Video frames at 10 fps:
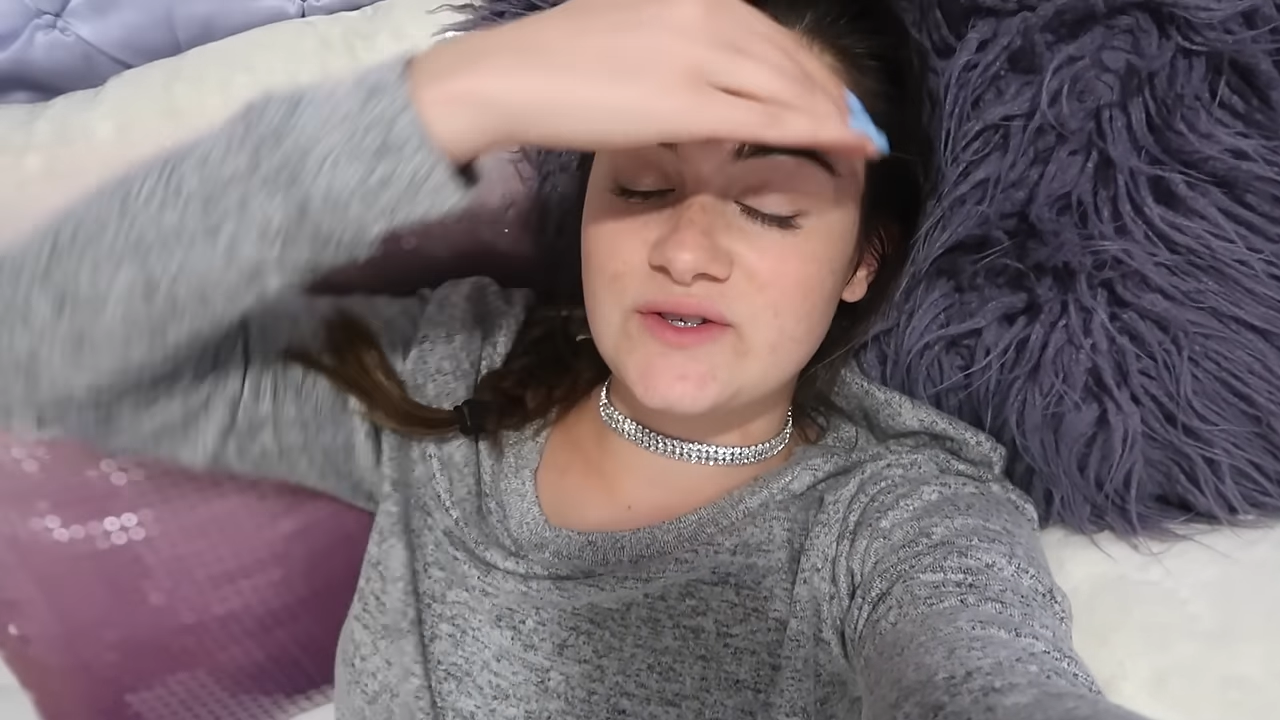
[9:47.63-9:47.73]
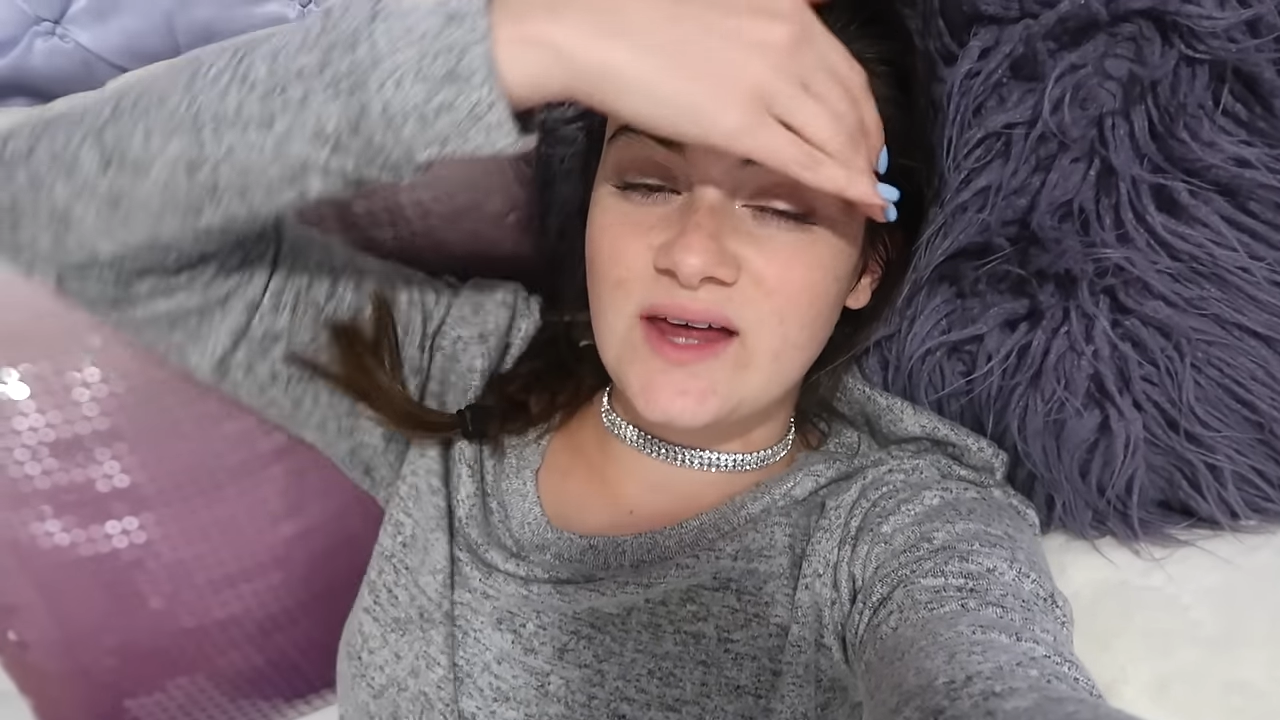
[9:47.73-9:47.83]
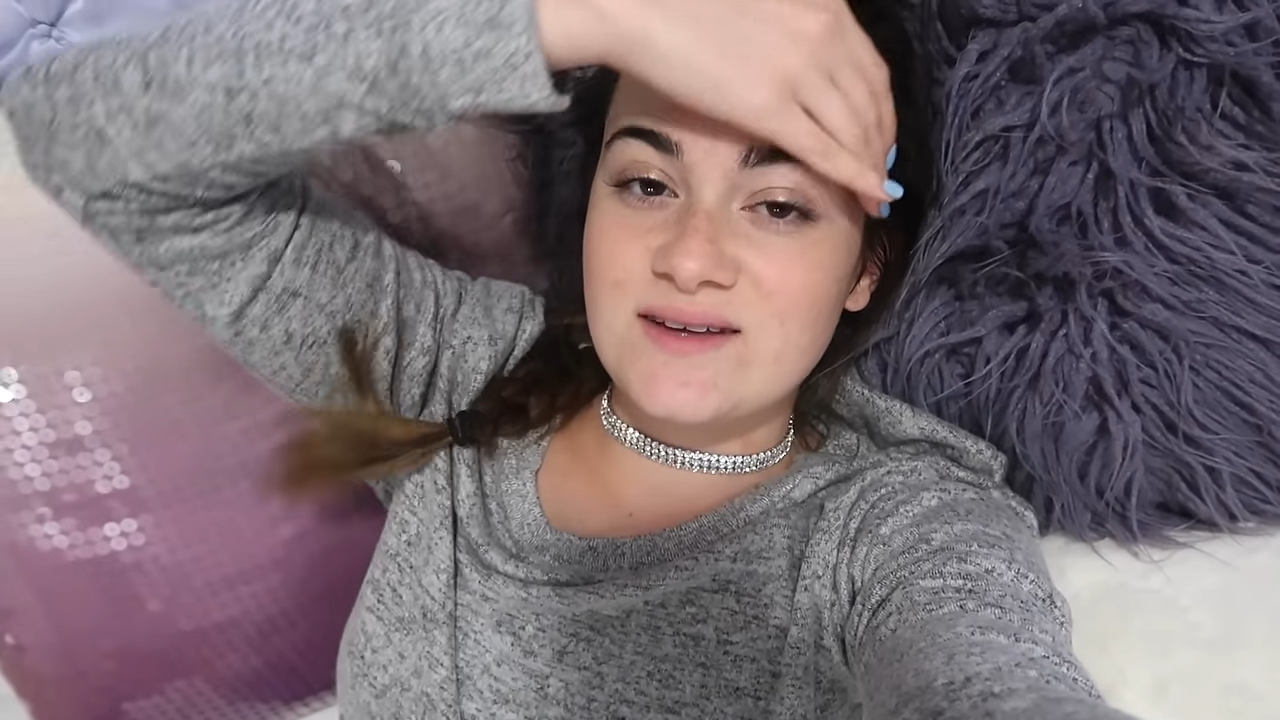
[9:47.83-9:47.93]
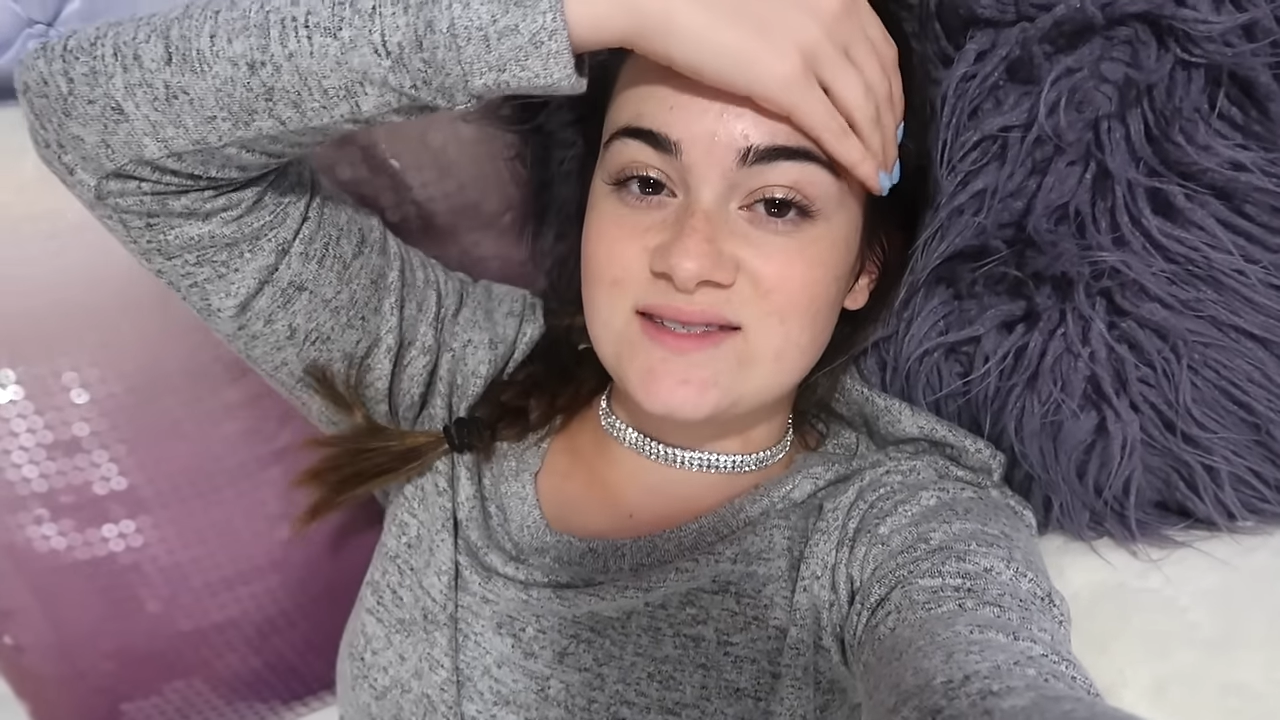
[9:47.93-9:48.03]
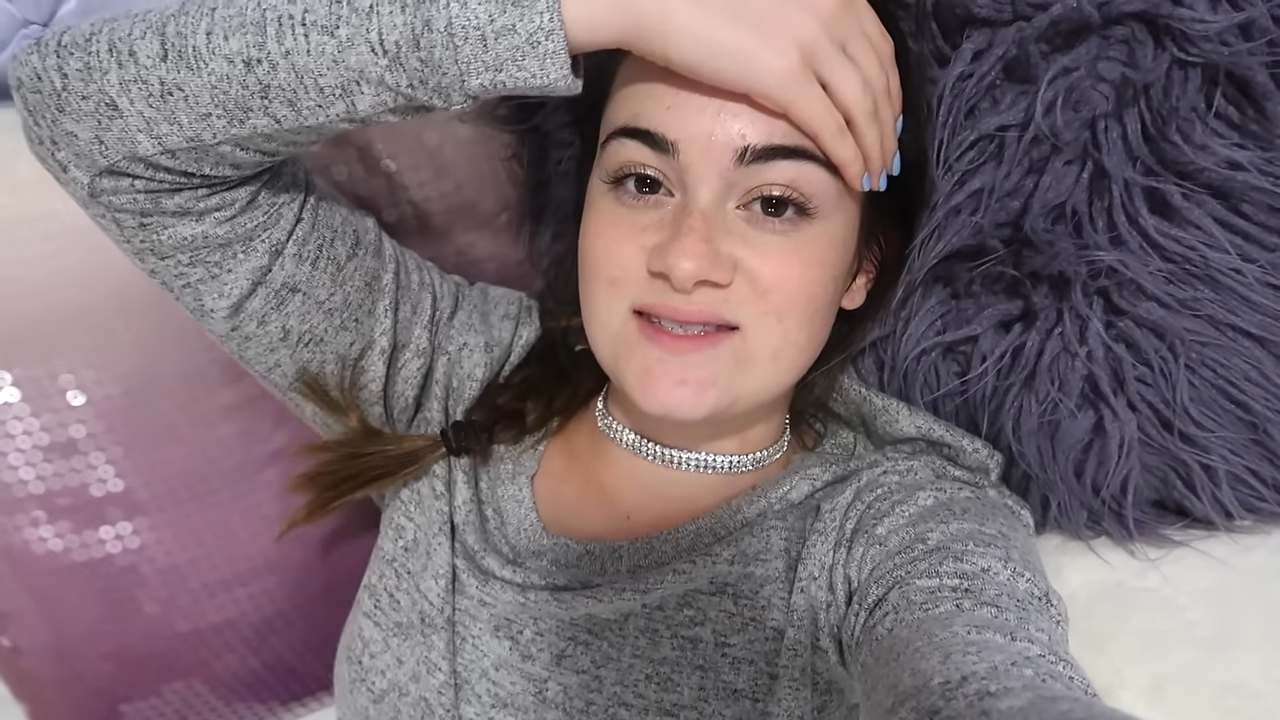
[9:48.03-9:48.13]

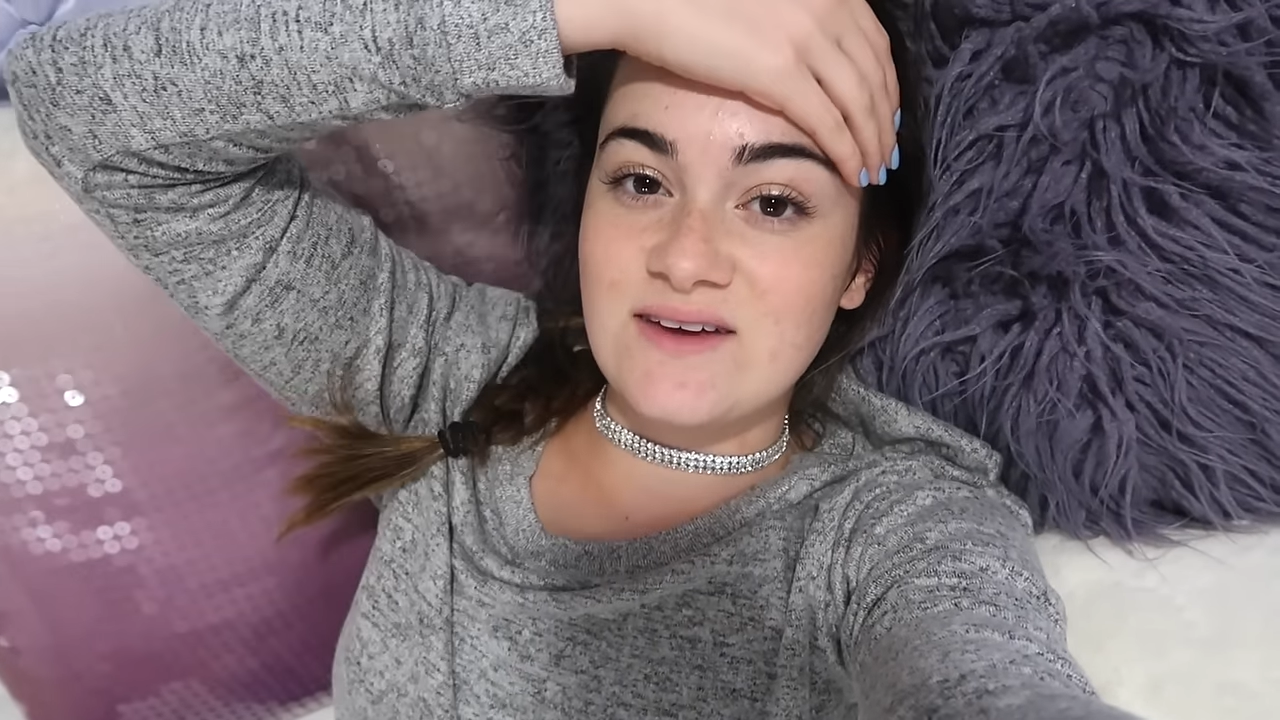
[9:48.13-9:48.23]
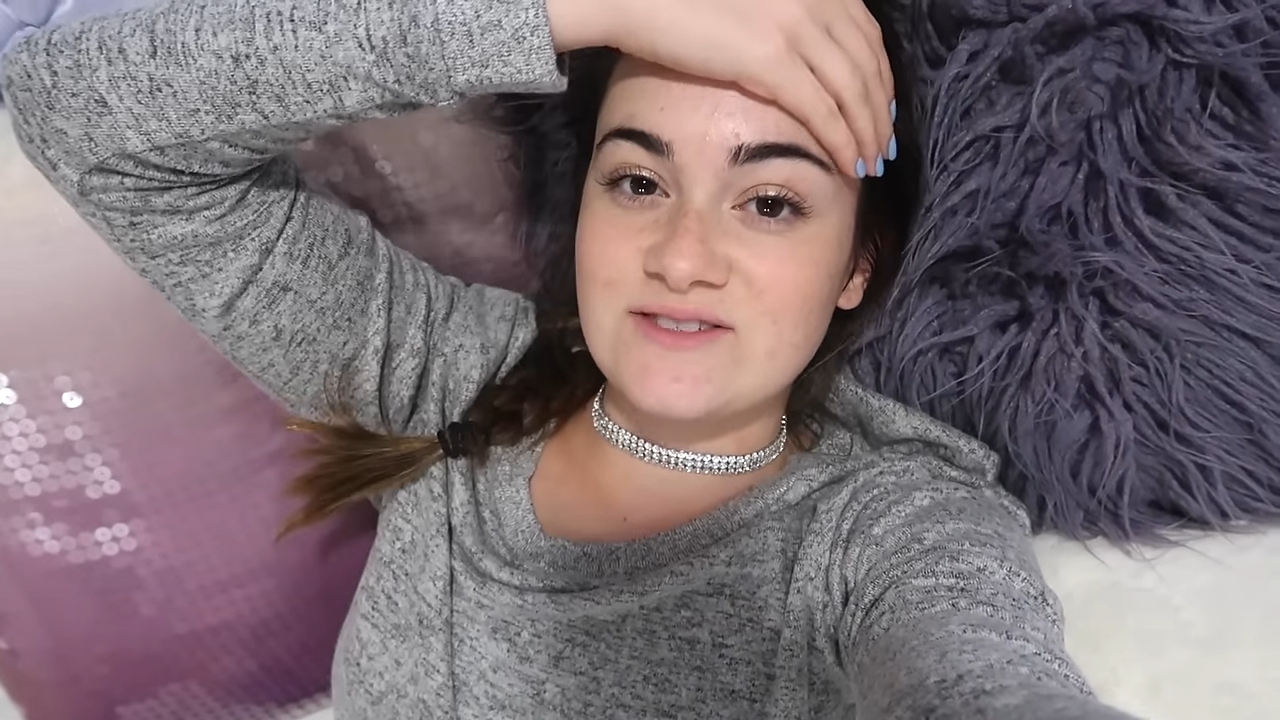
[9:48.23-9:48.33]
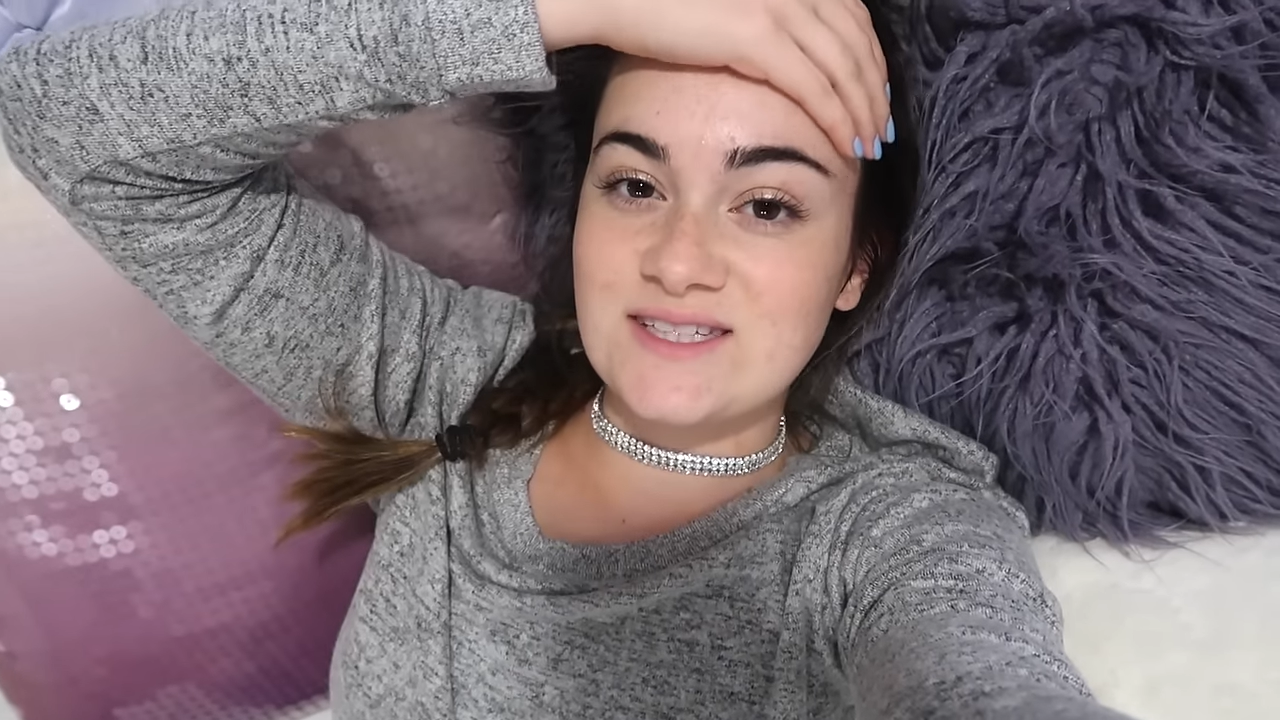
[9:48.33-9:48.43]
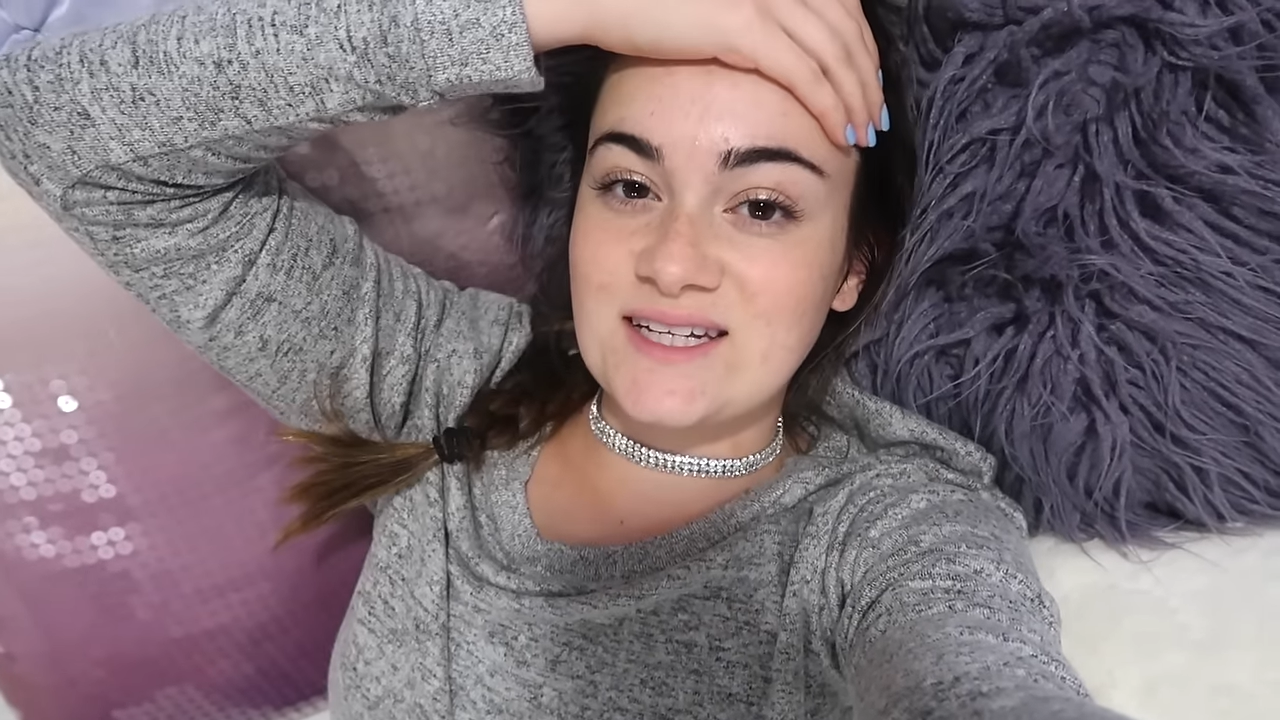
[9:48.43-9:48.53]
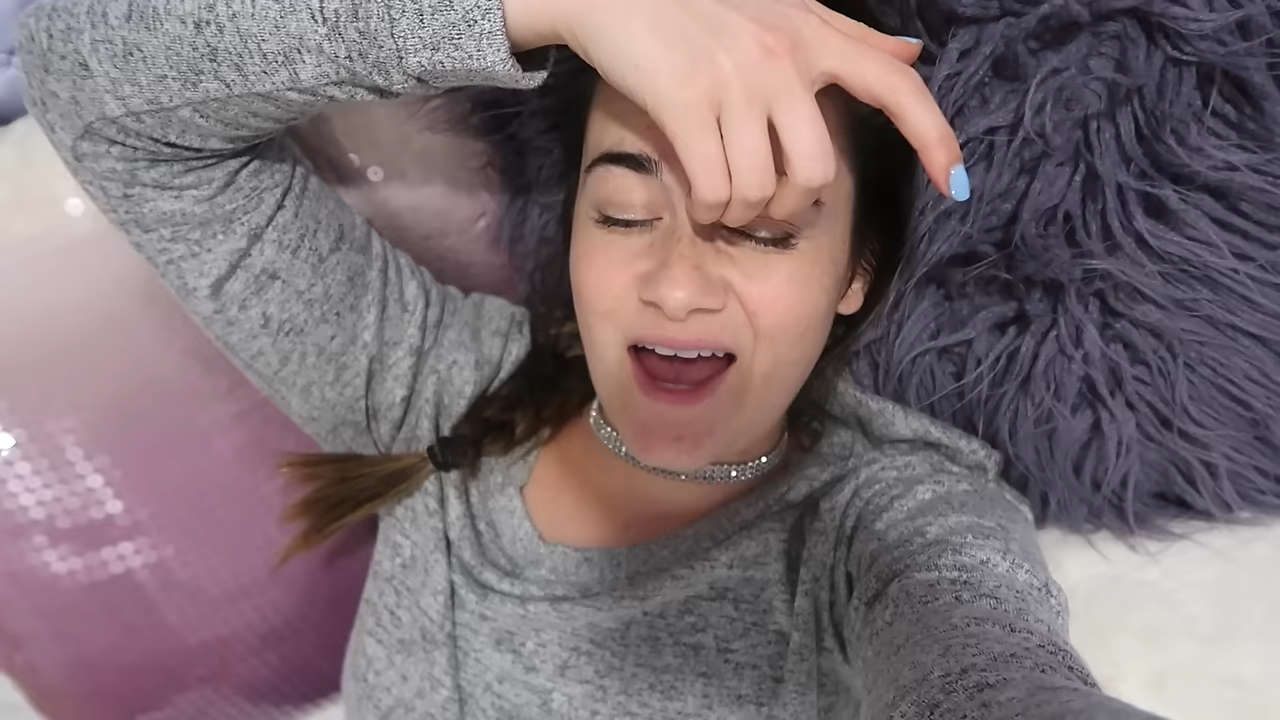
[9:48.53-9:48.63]

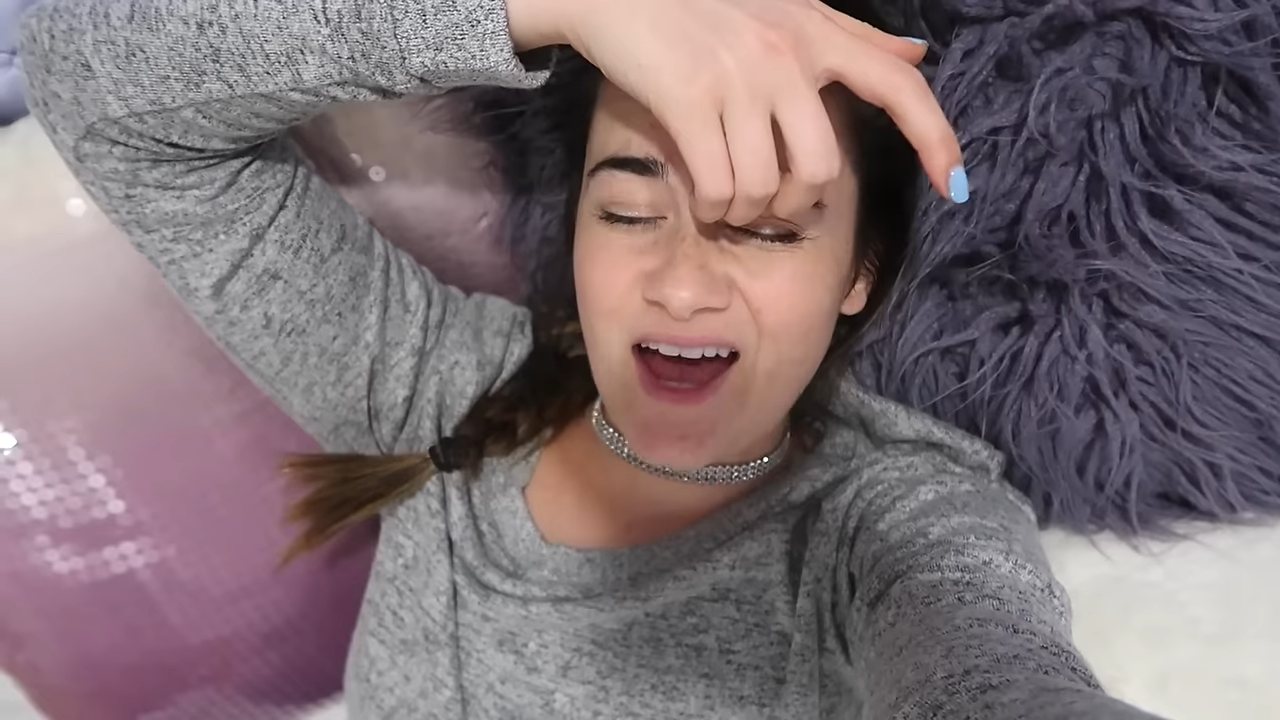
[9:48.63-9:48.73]
2017.